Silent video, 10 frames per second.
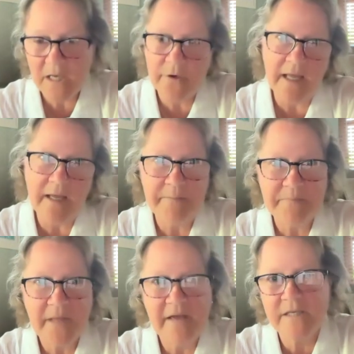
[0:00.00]
okay,
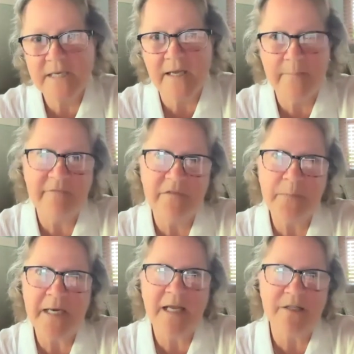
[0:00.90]
have the time, have the
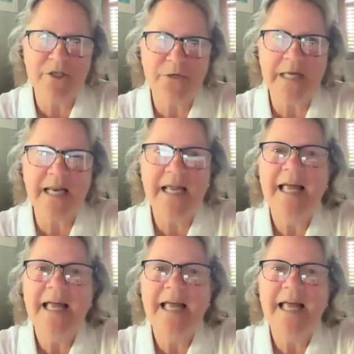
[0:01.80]
money, I'll do it.